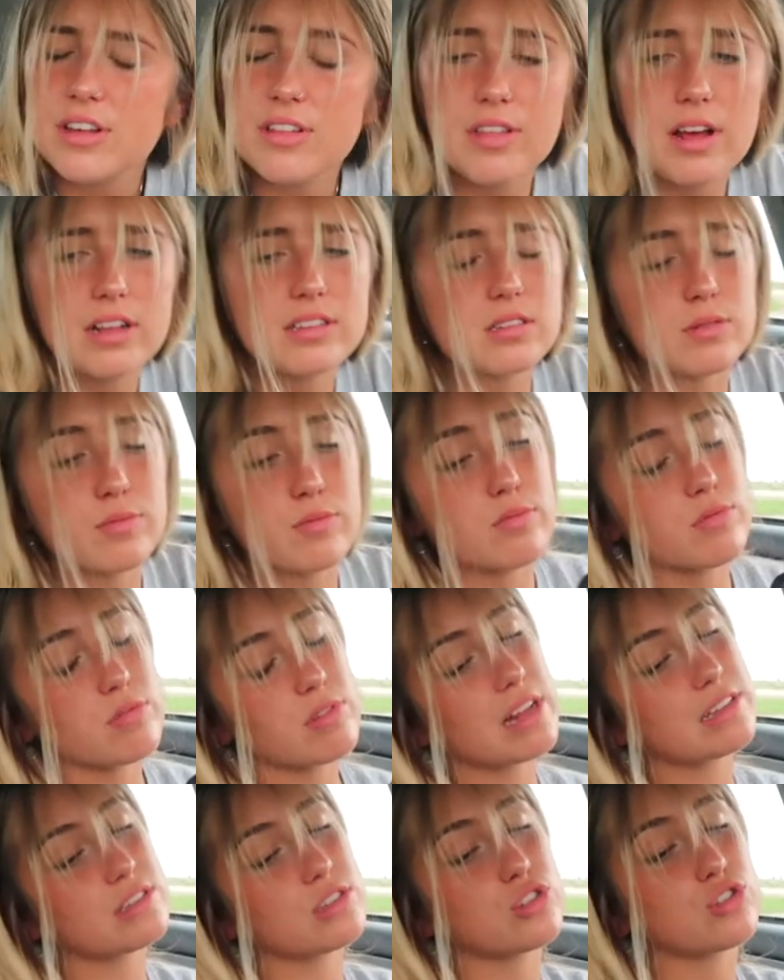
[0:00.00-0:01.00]
That's
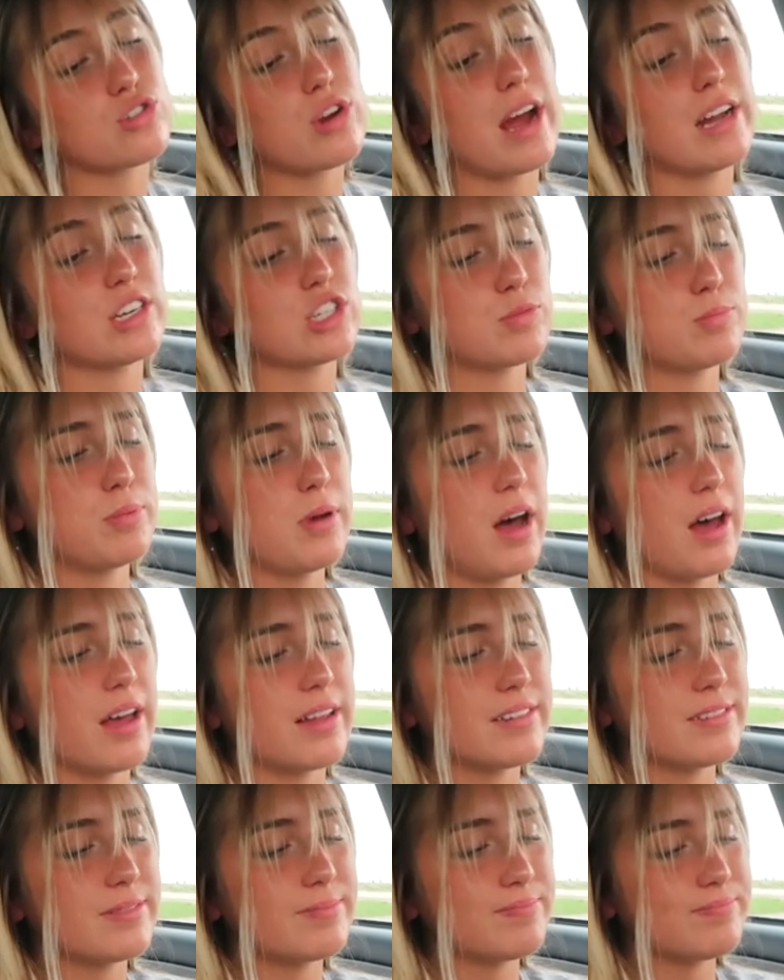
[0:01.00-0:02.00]
a stretch.
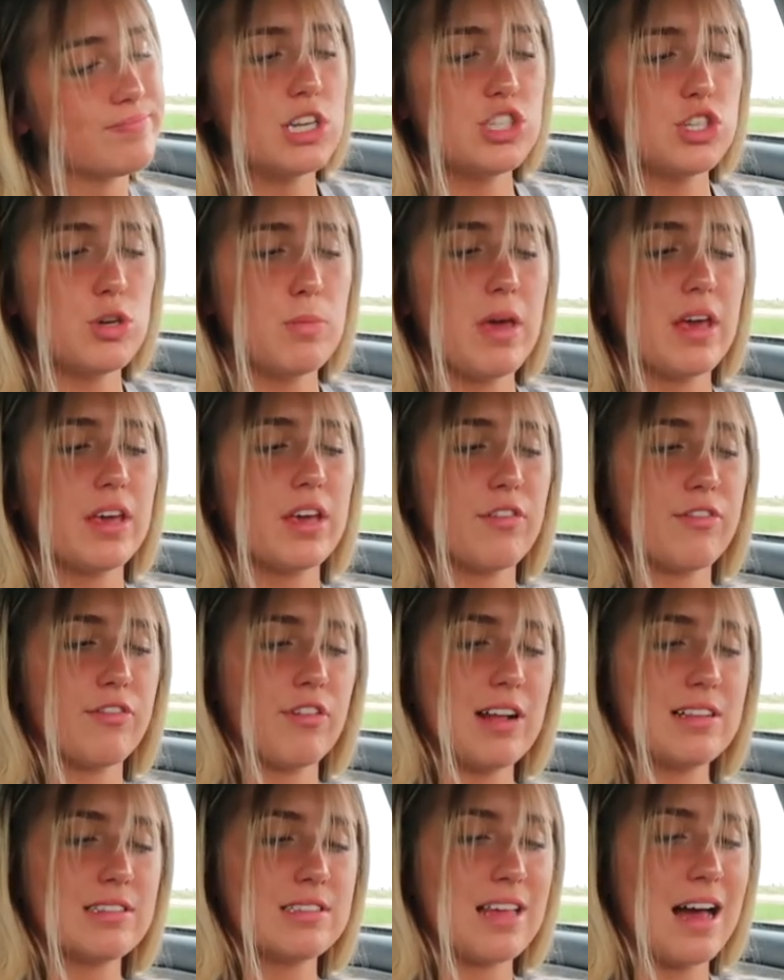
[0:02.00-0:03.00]
But do you make your
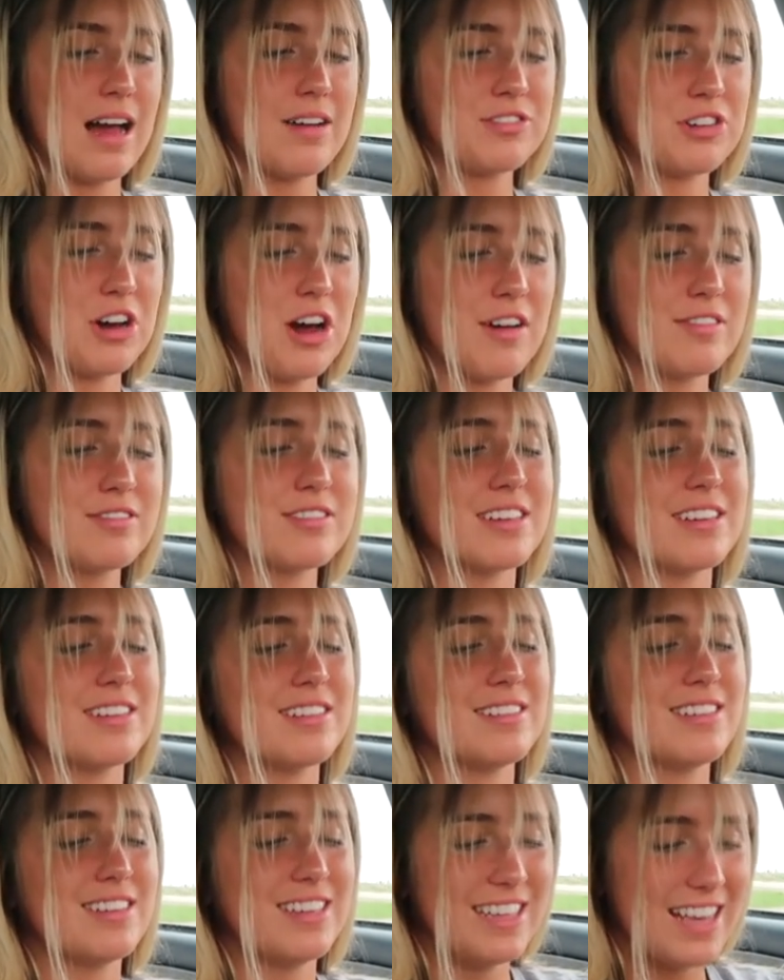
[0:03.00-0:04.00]
friends laugh
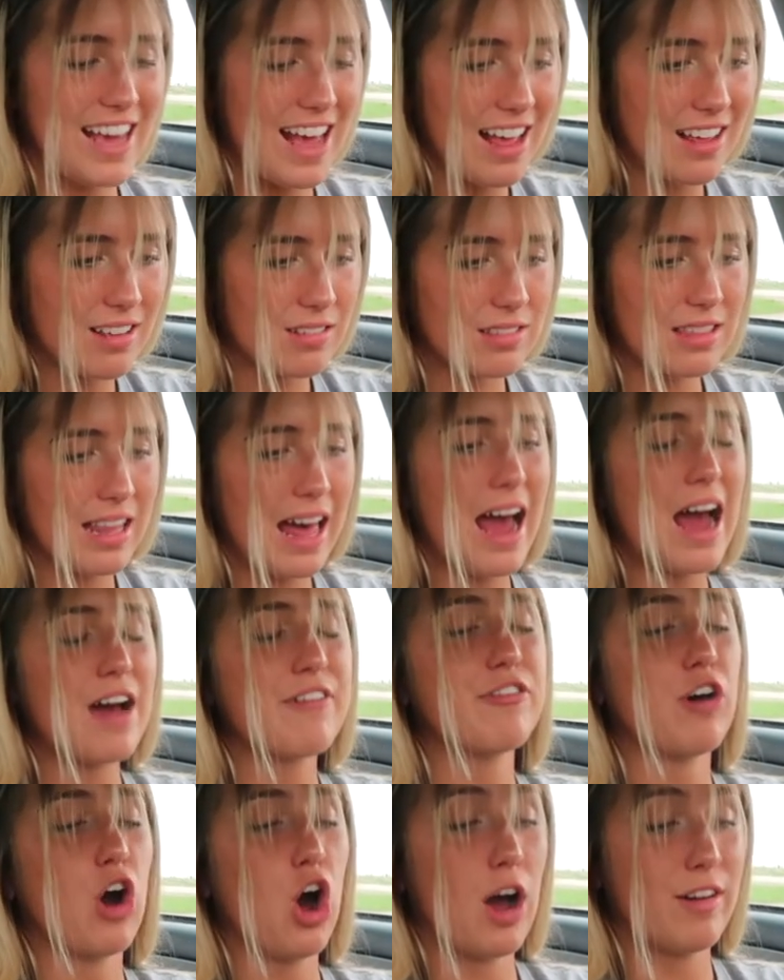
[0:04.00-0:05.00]
often? Yet
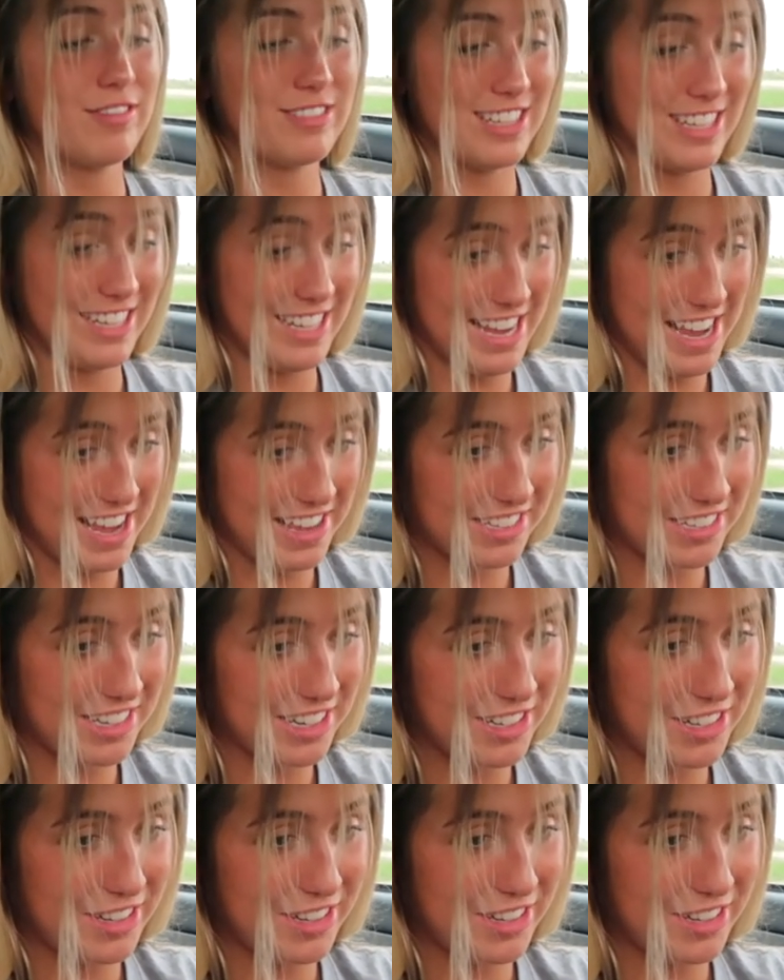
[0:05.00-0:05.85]
laugh often. Yes, I